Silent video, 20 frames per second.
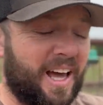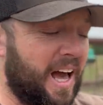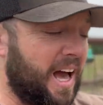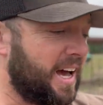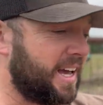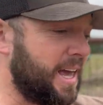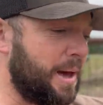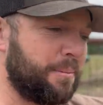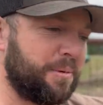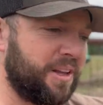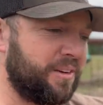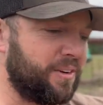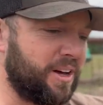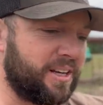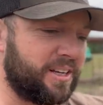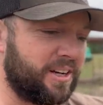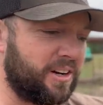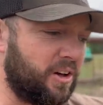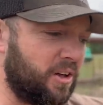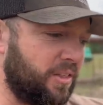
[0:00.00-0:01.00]
I can't believe I
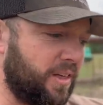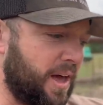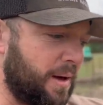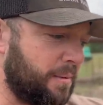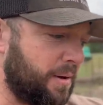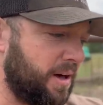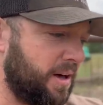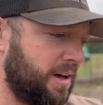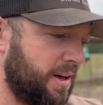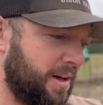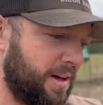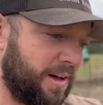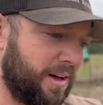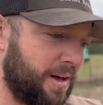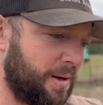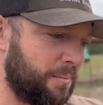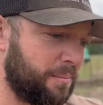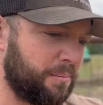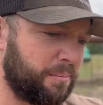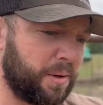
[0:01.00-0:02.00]
did all that.
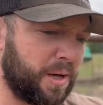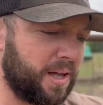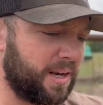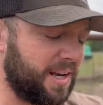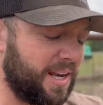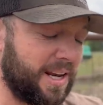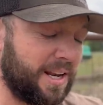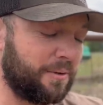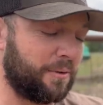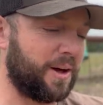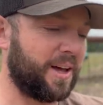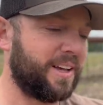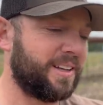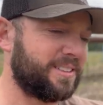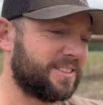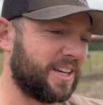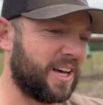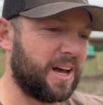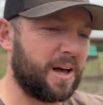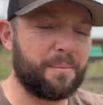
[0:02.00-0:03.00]
Um, but
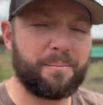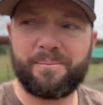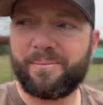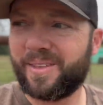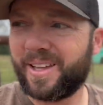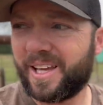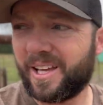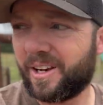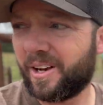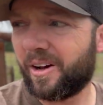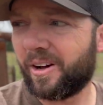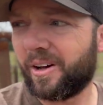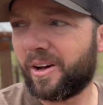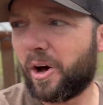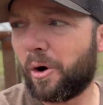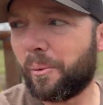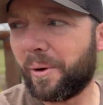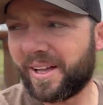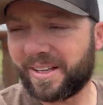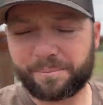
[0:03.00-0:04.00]
anyways, uh, it
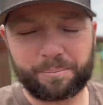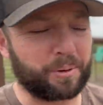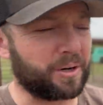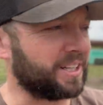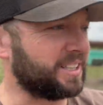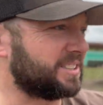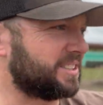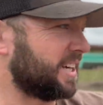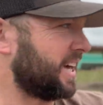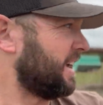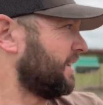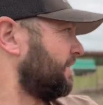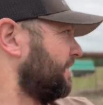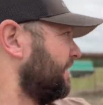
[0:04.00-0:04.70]
all went pretty safe.